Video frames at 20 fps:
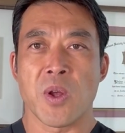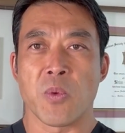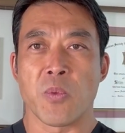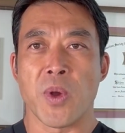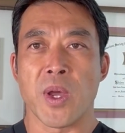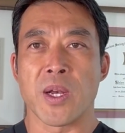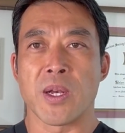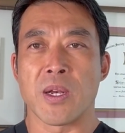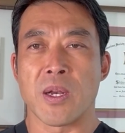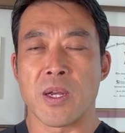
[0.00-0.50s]

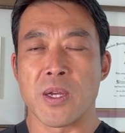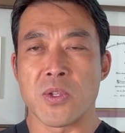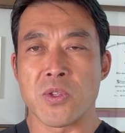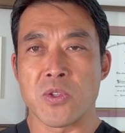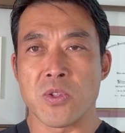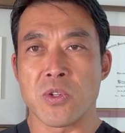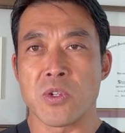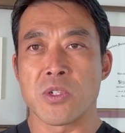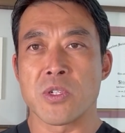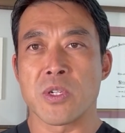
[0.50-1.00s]
when a
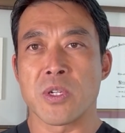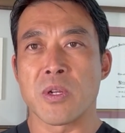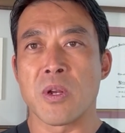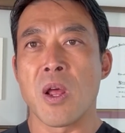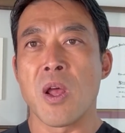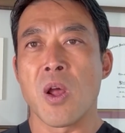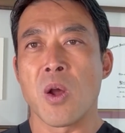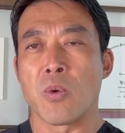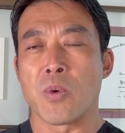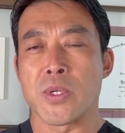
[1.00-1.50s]
surgeon
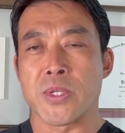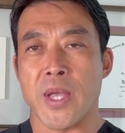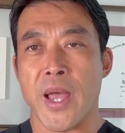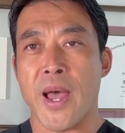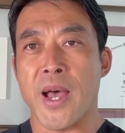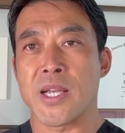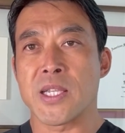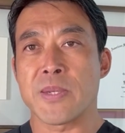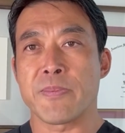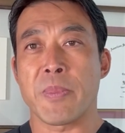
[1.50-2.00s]
was
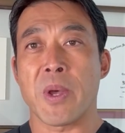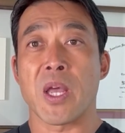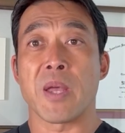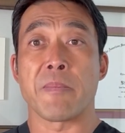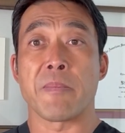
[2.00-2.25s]
asked by a